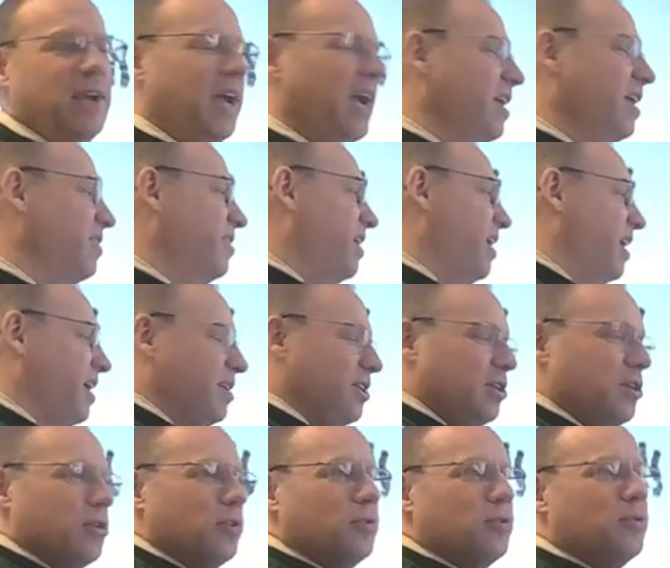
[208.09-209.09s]
and then
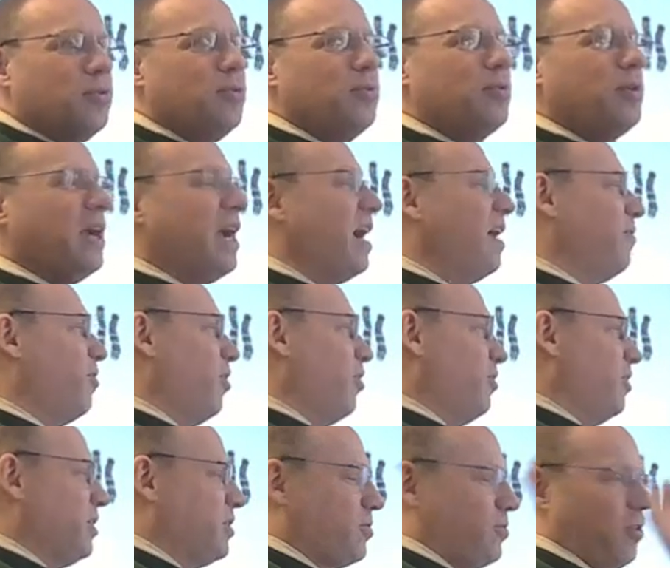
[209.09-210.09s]
you have
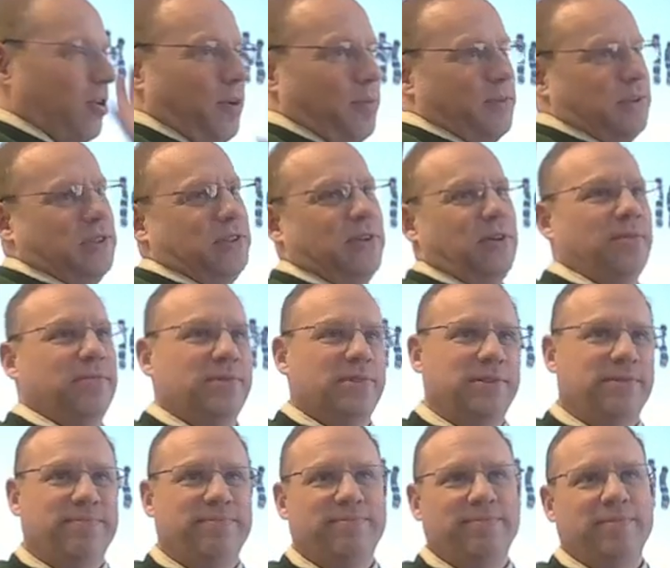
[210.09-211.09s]
all these
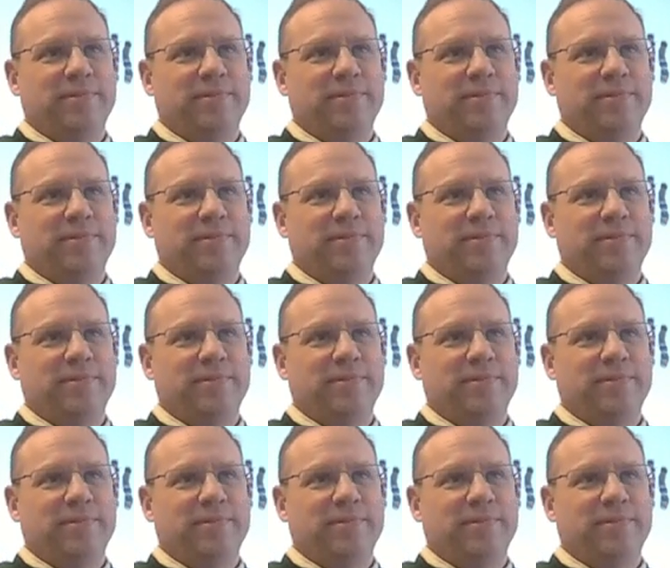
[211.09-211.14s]
chromosomes.